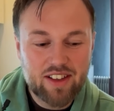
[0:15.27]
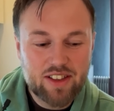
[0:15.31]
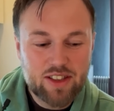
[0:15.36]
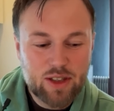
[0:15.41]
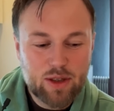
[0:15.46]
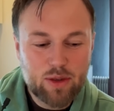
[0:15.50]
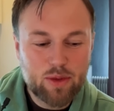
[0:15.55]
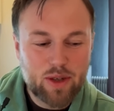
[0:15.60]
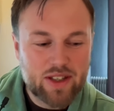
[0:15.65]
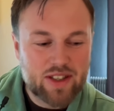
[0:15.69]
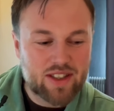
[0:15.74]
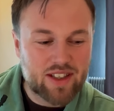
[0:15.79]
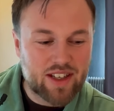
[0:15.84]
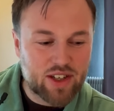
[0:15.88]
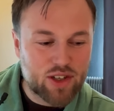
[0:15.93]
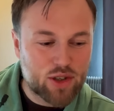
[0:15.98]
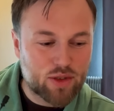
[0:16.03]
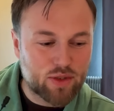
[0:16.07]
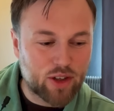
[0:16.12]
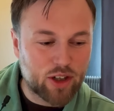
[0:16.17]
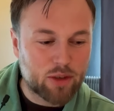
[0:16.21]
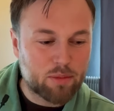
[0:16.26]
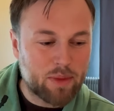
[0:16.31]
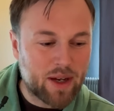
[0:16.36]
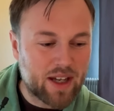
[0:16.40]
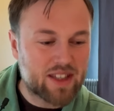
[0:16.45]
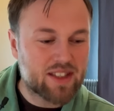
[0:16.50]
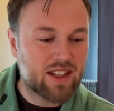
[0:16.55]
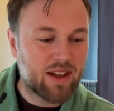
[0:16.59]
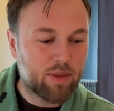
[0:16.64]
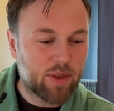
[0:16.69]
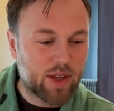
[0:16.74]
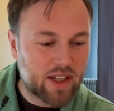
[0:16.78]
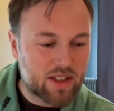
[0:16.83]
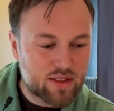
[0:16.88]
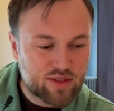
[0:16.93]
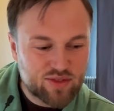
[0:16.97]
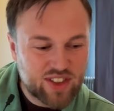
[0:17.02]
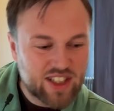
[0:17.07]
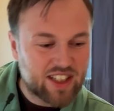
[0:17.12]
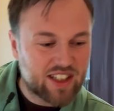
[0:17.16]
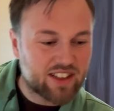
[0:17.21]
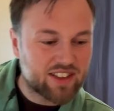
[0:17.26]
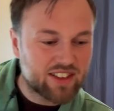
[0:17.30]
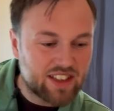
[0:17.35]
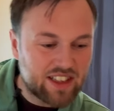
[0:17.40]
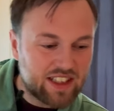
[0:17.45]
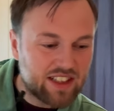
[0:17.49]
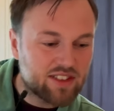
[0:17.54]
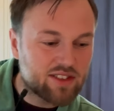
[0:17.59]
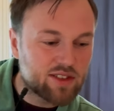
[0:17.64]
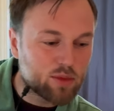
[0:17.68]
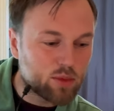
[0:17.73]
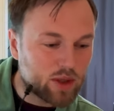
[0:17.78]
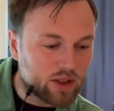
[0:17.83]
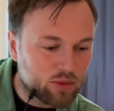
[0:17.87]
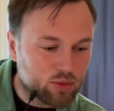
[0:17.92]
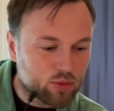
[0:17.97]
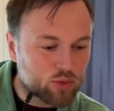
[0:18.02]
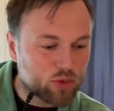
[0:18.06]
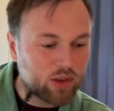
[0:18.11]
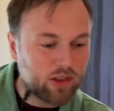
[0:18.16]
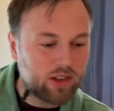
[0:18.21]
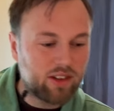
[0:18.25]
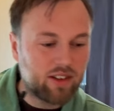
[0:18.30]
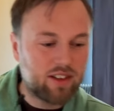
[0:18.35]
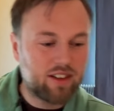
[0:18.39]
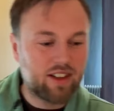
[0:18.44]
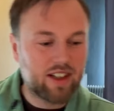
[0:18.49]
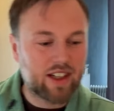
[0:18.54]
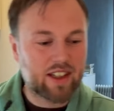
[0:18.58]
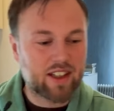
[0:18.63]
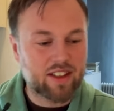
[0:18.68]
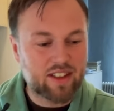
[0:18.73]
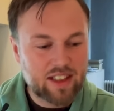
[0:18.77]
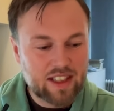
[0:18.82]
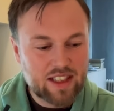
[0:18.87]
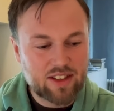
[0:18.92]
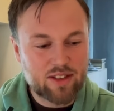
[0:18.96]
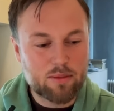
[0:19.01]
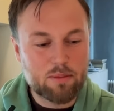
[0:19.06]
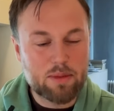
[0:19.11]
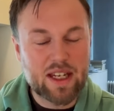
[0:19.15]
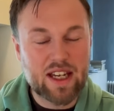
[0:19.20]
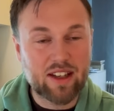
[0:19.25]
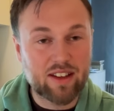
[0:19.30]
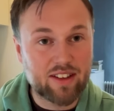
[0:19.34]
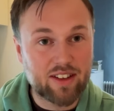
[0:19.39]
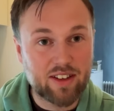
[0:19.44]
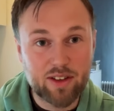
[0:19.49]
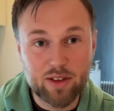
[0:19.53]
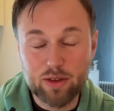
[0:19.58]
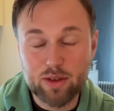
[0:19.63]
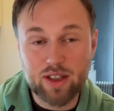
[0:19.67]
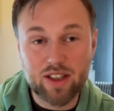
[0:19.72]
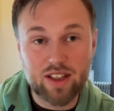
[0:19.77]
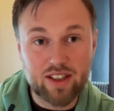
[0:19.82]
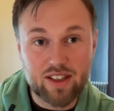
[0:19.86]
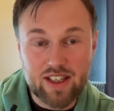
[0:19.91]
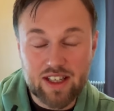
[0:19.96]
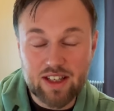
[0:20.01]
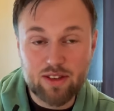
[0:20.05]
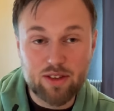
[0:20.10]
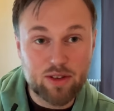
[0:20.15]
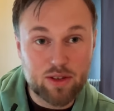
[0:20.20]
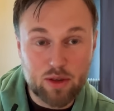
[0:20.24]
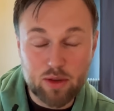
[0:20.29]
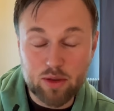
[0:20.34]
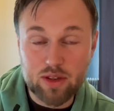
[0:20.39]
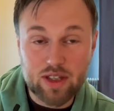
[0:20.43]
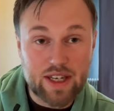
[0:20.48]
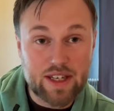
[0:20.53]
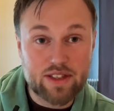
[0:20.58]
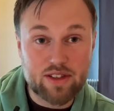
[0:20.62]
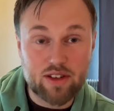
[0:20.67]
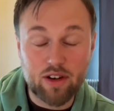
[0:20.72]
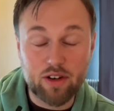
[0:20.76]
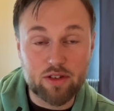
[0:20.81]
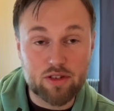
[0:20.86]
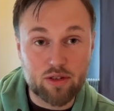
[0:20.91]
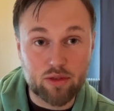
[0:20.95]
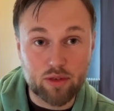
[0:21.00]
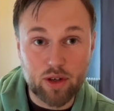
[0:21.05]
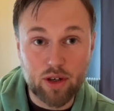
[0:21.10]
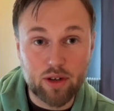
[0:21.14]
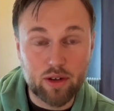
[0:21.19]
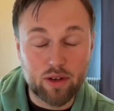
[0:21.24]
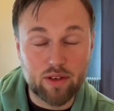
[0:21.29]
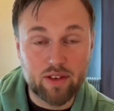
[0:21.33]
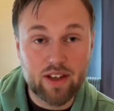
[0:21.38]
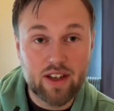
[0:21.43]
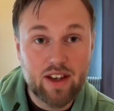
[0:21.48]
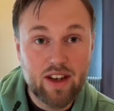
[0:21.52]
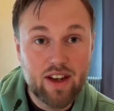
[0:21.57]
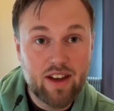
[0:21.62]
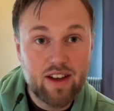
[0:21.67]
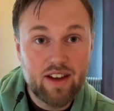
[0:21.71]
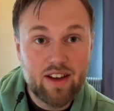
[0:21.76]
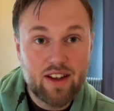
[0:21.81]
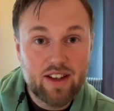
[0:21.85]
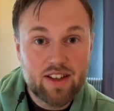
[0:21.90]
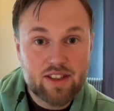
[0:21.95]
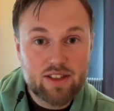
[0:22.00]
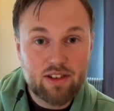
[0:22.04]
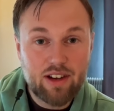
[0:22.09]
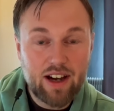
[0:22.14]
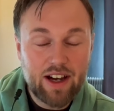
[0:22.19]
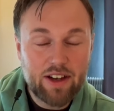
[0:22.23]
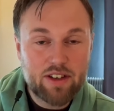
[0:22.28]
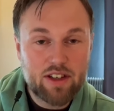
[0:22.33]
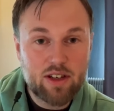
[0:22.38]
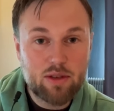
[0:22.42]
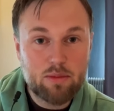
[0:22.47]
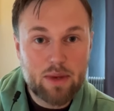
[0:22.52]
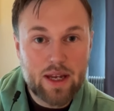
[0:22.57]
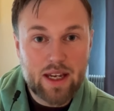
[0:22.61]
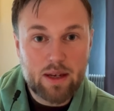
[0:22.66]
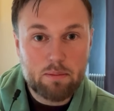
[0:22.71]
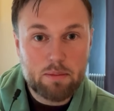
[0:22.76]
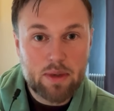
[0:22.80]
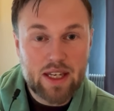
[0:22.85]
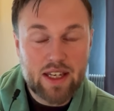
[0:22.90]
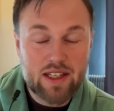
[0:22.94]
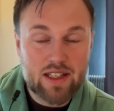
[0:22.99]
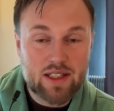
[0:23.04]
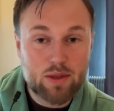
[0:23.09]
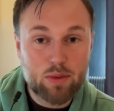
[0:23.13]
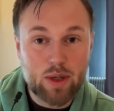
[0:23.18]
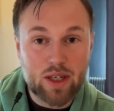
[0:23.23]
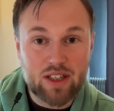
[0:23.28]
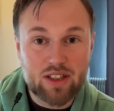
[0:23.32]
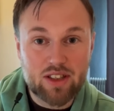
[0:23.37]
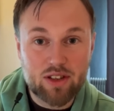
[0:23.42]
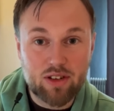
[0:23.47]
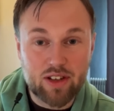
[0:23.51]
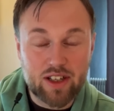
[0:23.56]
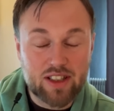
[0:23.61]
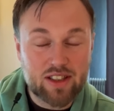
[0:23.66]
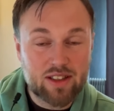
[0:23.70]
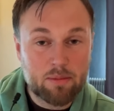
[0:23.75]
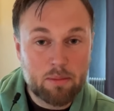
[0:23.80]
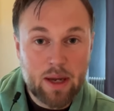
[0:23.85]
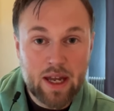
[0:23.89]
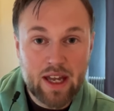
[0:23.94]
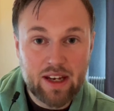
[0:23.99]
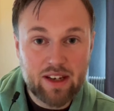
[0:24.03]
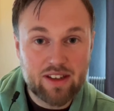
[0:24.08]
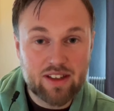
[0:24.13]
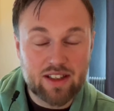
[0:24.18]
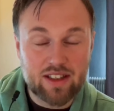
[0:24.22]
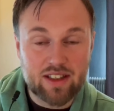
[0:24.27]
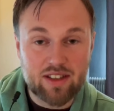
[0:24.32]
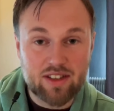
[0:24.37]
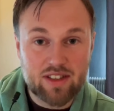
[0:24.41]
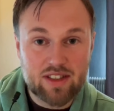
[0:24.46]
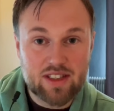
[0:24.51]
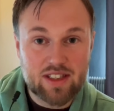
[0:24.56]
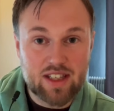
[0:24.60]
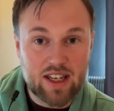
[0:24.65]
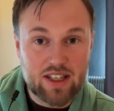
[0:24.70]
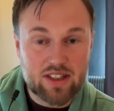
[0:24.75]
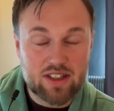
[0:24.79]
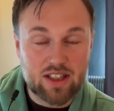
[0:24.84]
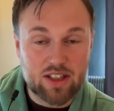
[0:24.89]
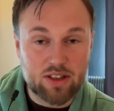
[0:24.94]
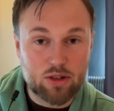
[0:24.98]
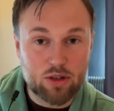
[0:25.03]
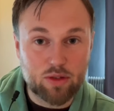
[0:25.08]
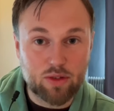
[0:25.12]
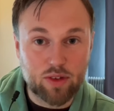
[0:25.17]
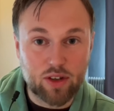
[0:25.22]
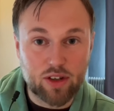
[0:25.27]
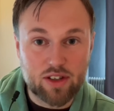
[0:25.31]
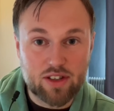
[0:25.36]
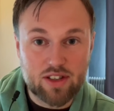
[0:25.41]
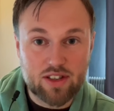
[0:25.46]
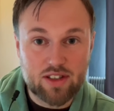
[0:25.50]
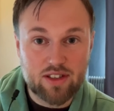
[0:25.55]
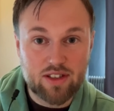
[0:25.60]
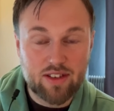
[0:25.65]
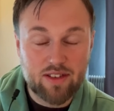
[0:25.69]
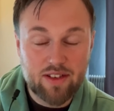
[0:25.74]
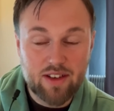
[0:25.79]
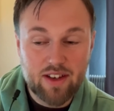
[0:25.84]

You, as an introvert, might sometimes feel a need to withdraw and a need to be alone and a need to do things on your own. So, how do you make peace with your independence as an introvert?